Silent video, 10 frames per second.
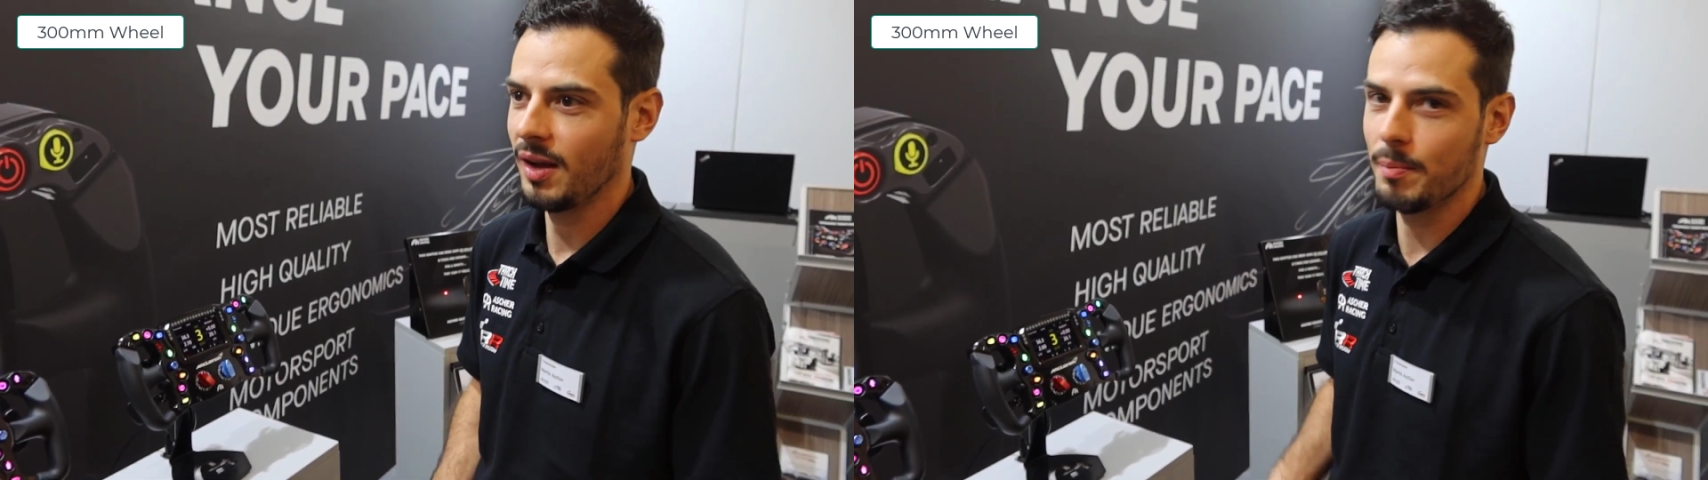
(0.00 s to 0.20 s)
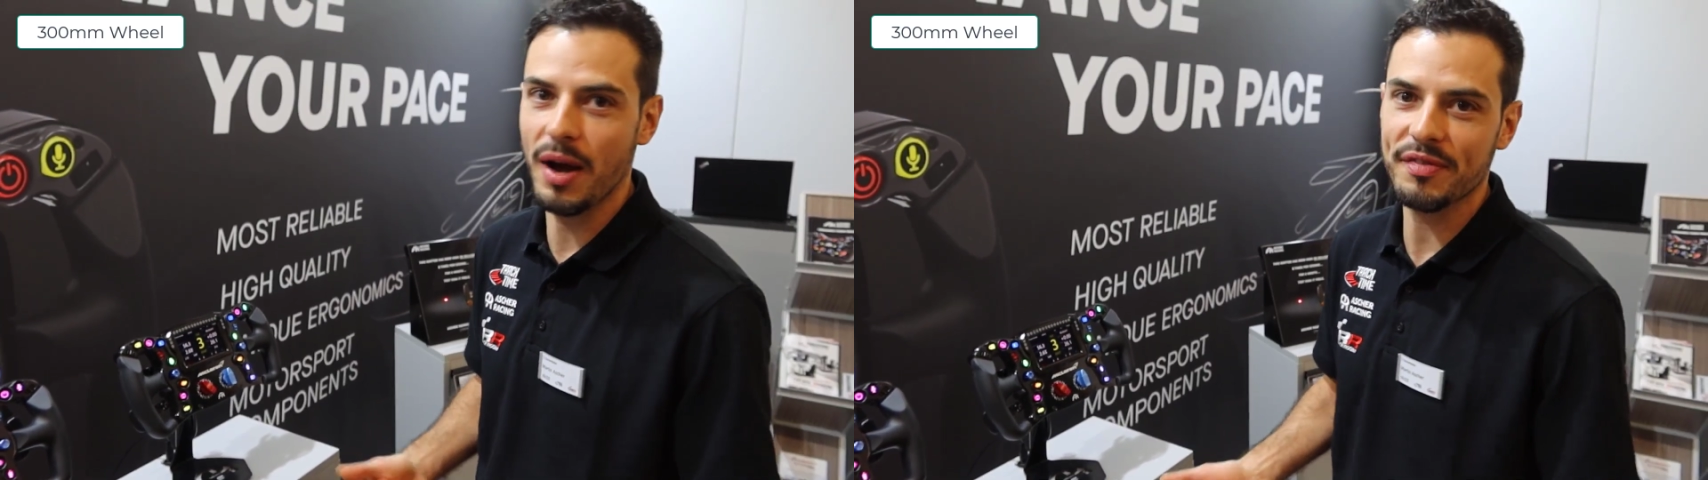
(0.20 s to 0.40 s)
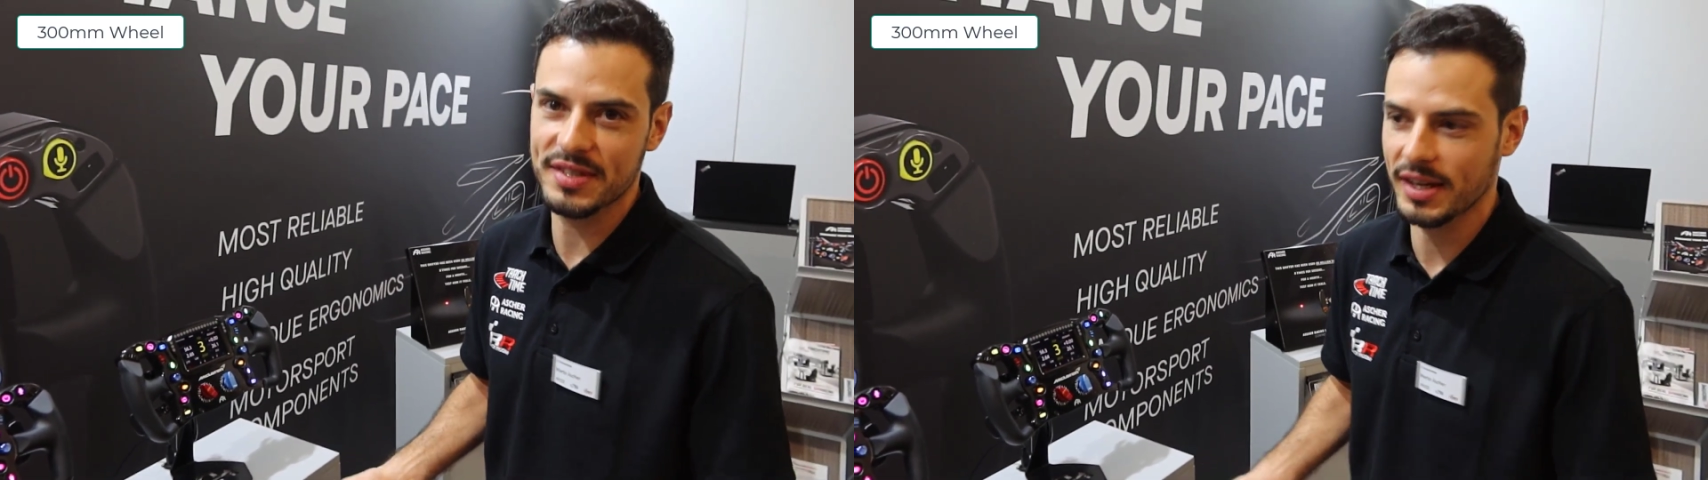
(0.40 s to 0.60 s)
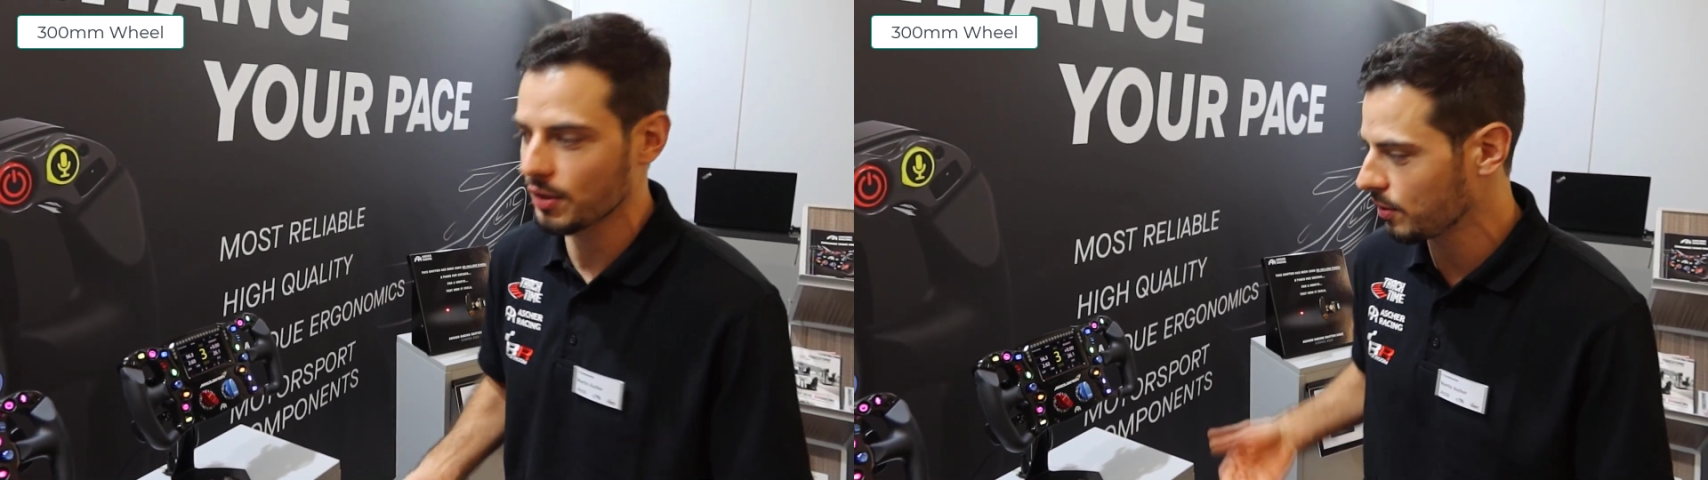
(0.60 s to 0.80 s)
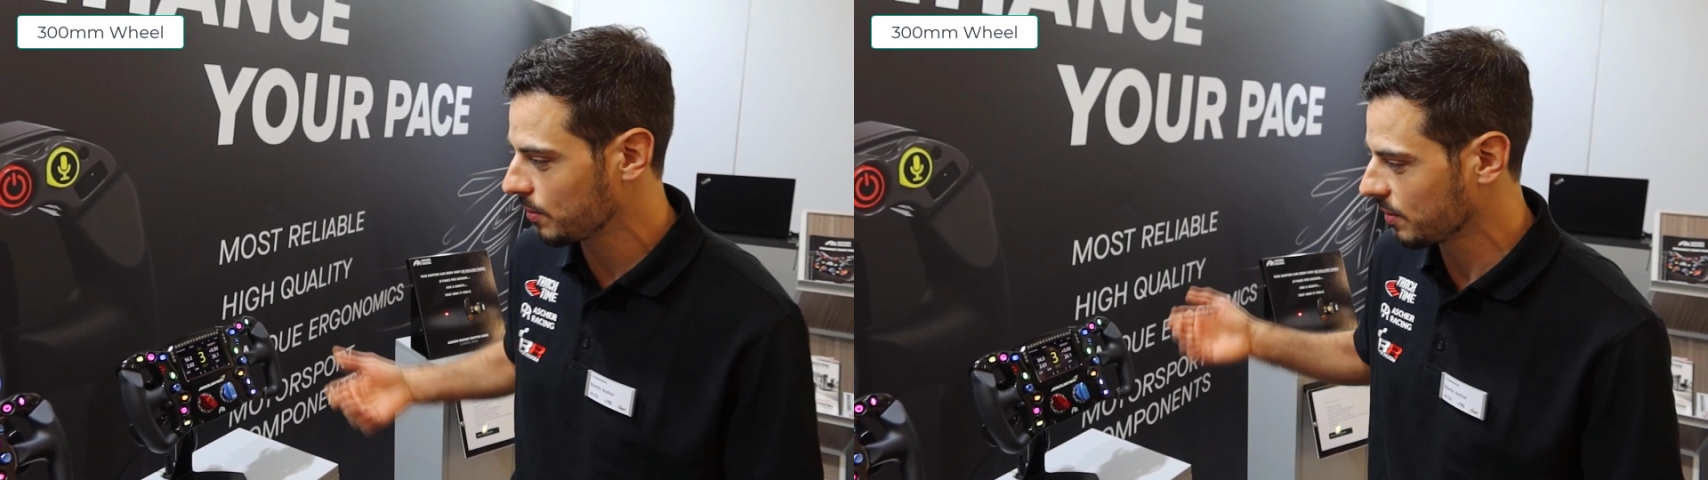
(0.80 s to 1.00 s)
above
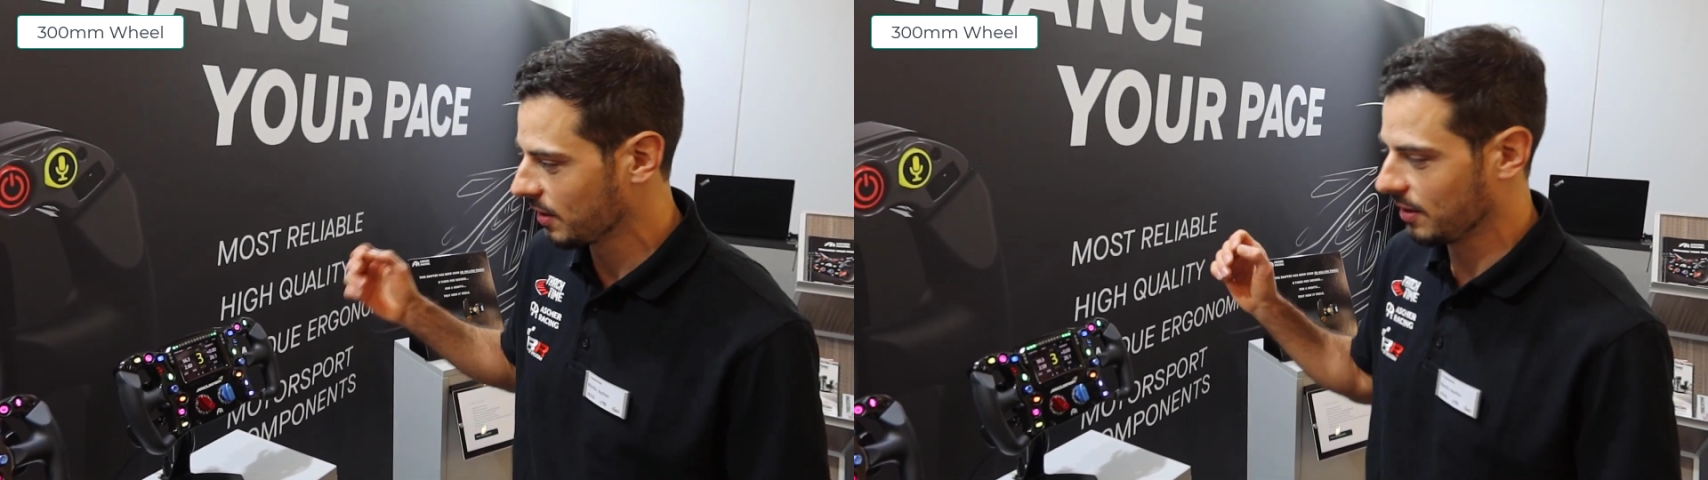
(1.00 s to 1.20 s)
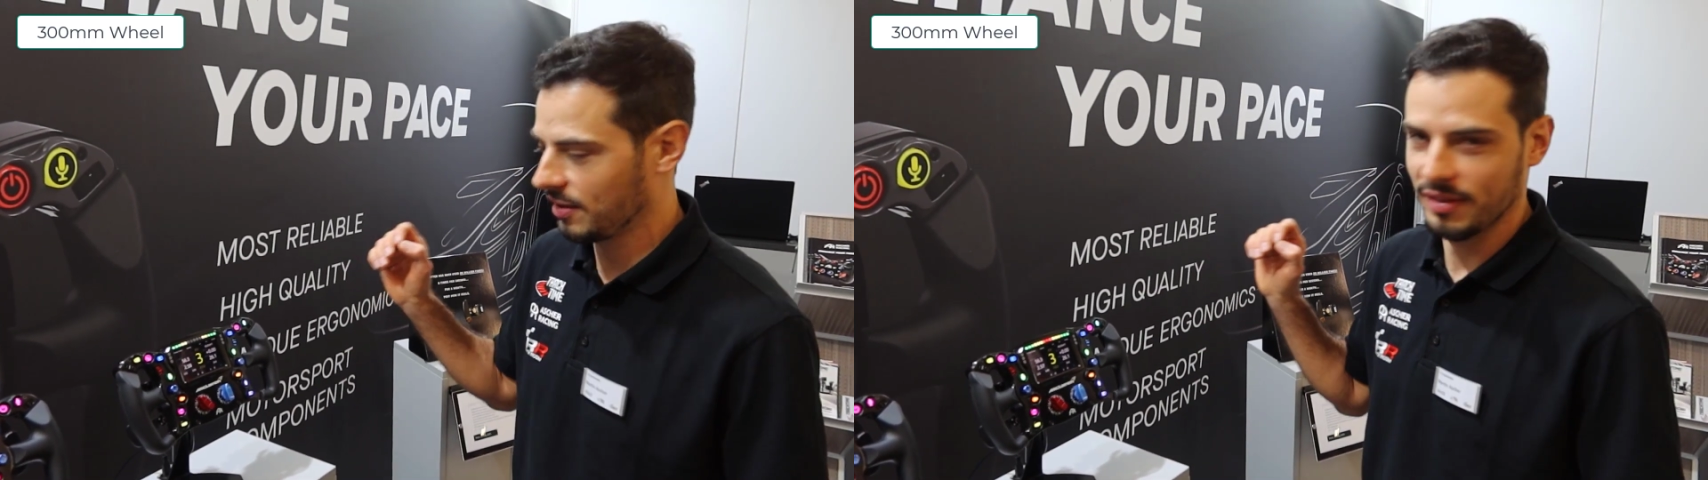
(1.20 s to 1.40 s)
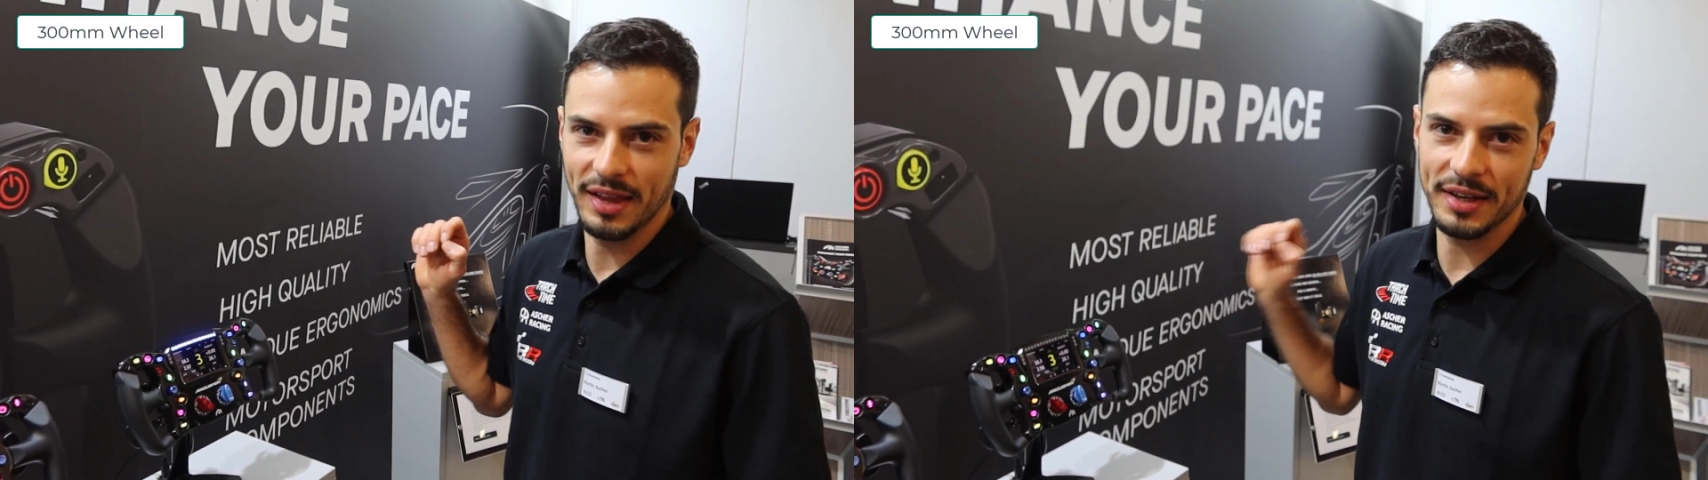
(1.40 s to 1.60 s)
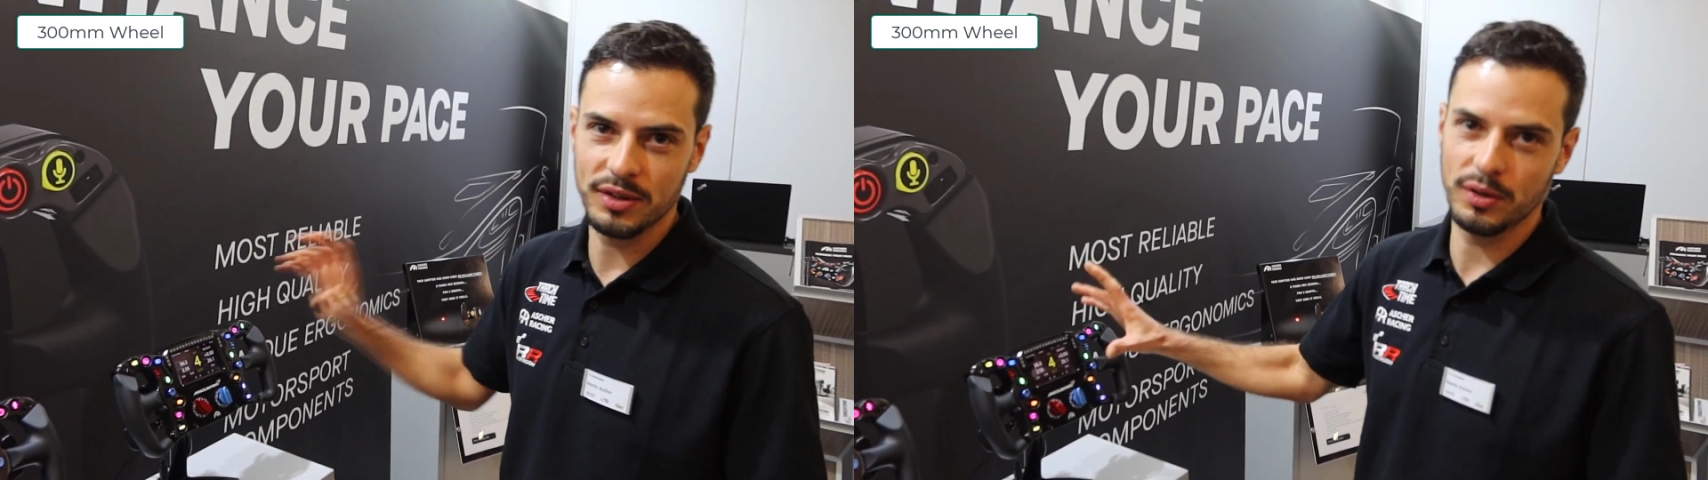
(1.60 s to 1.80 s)
0, then